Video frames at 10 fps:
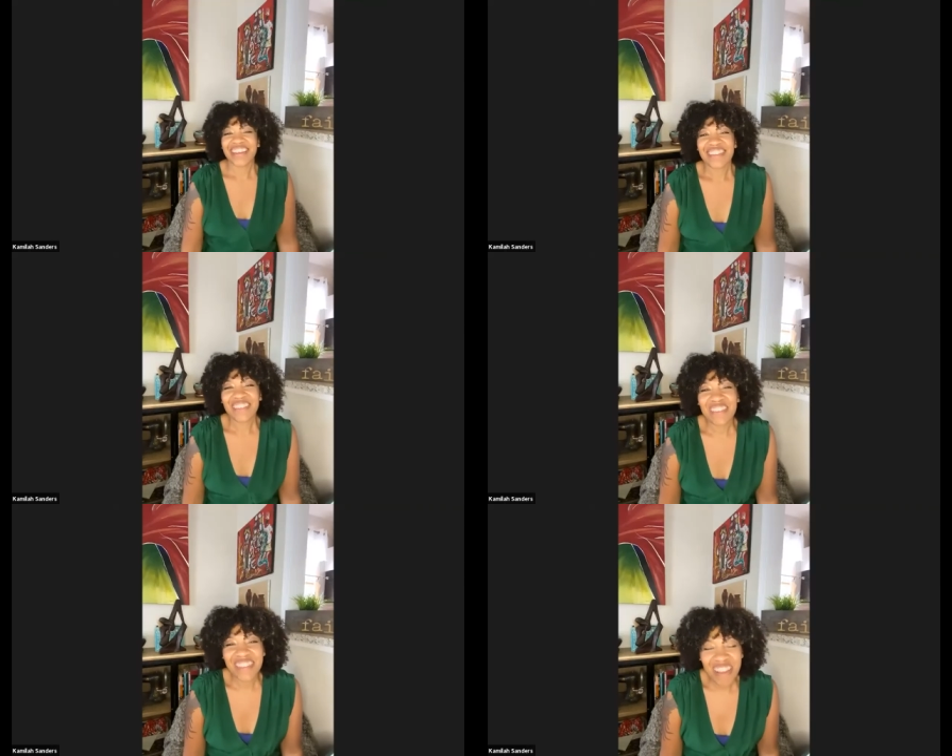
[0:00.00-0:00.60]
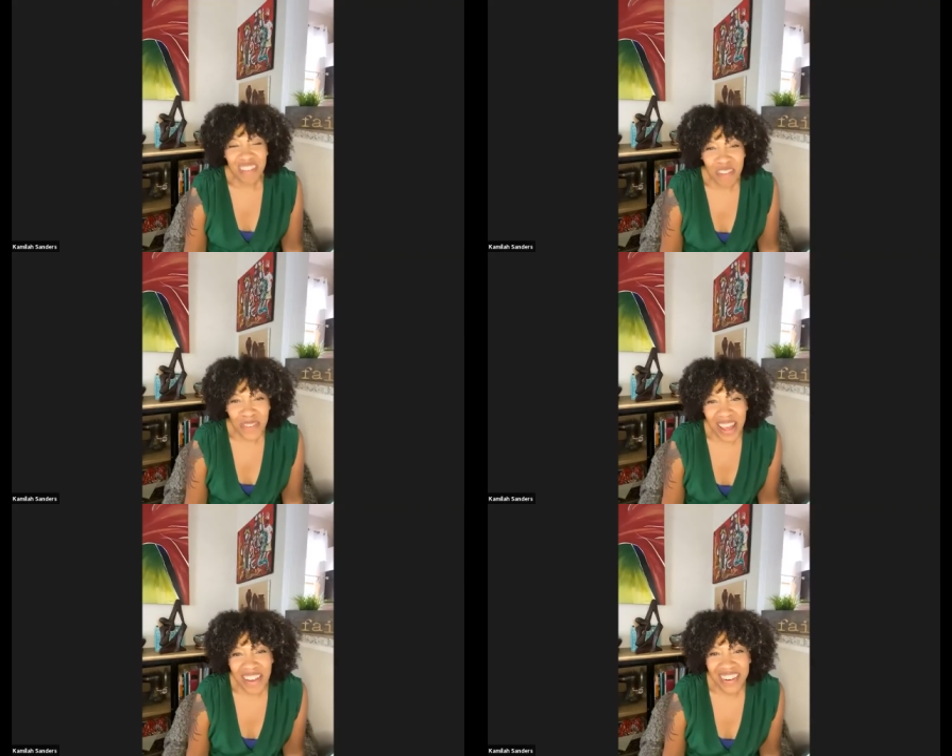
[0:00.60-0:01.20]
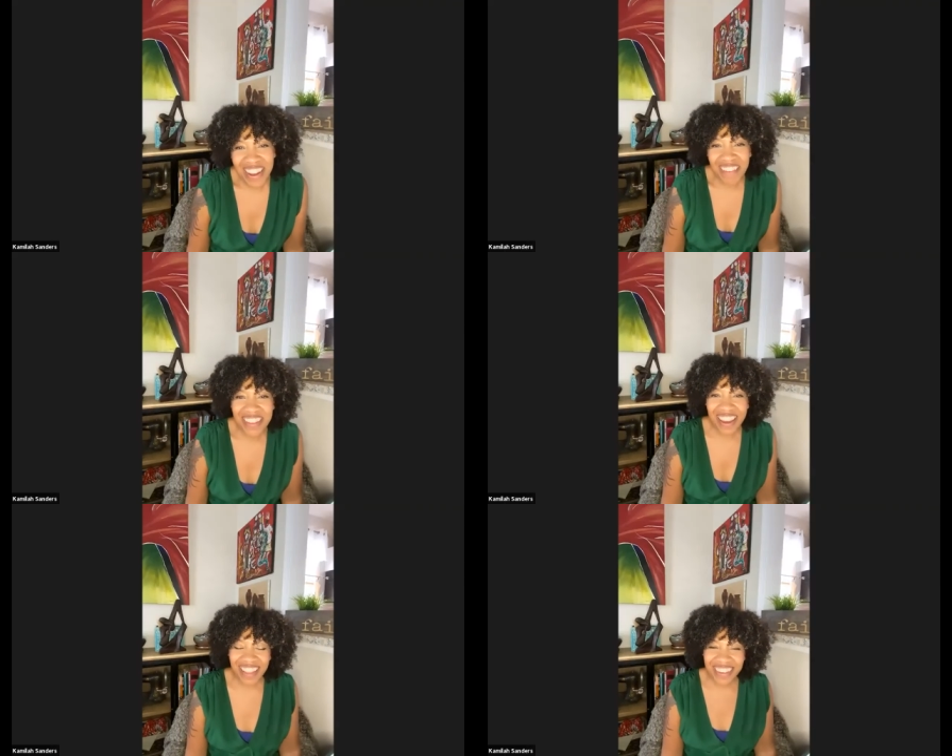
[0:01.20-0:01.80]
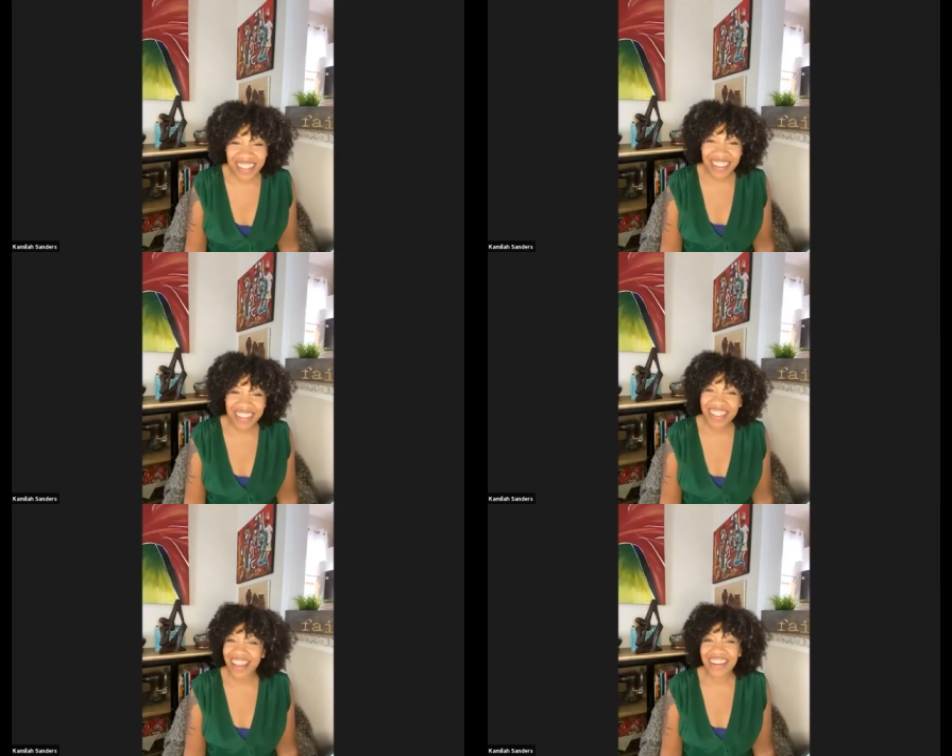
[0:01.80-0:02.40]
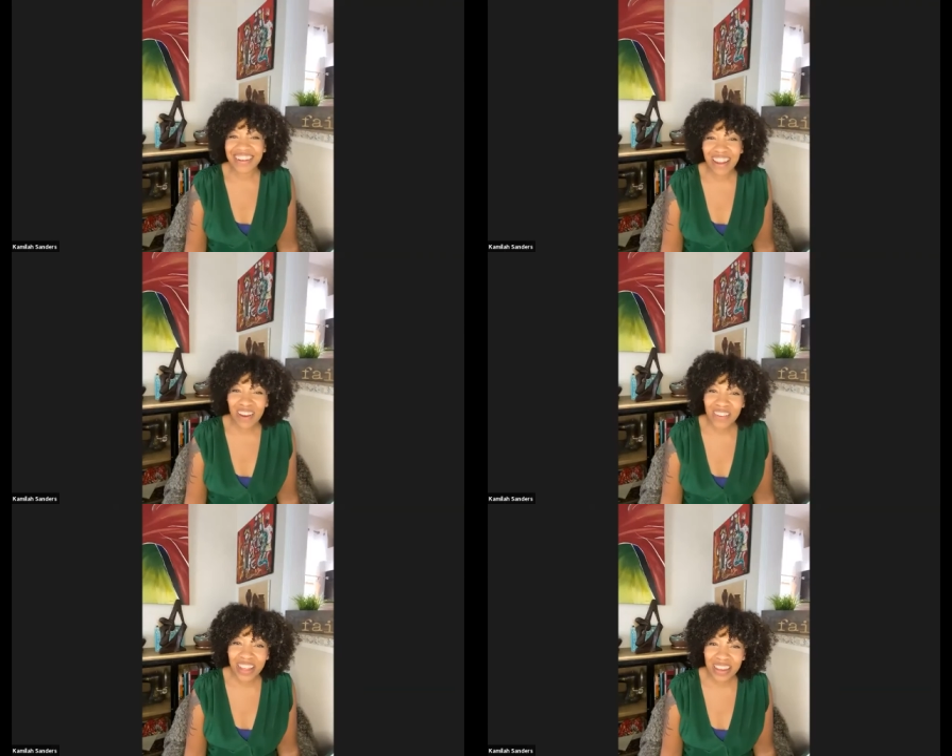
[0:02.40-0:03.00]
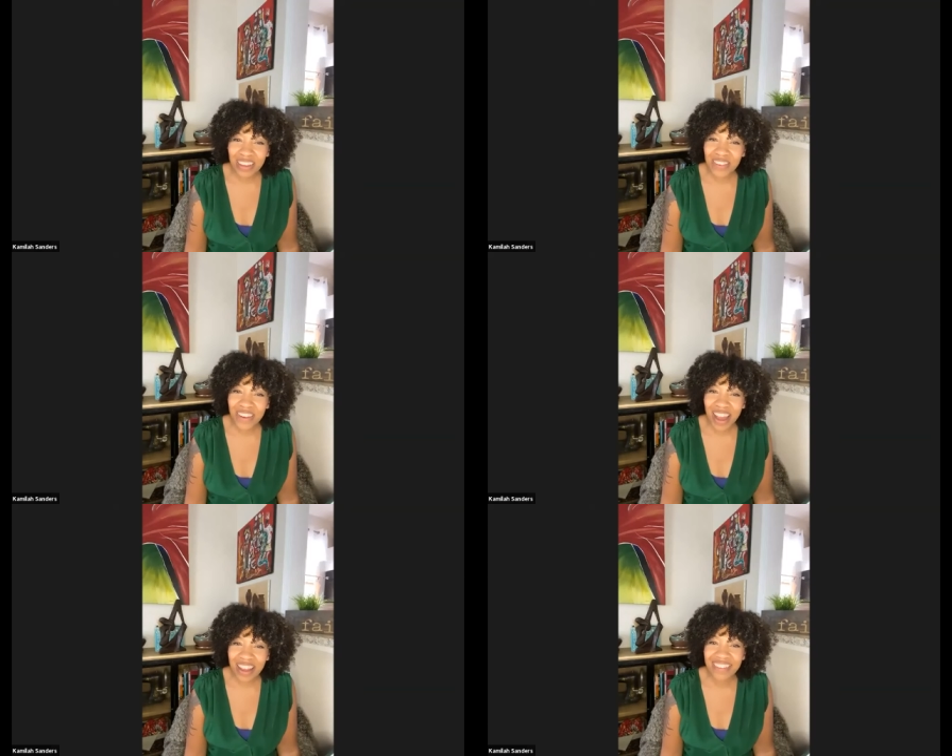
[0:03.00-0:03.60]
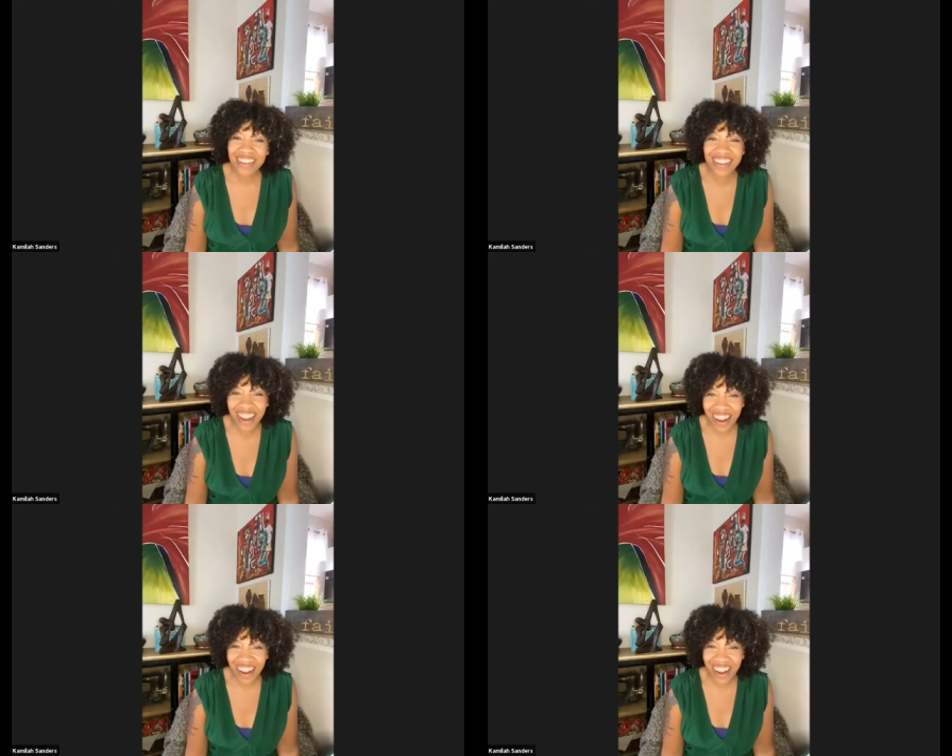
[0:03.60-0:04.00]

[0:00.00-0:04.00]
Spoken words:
So tell us about the other things, because I didn't know, like, you actually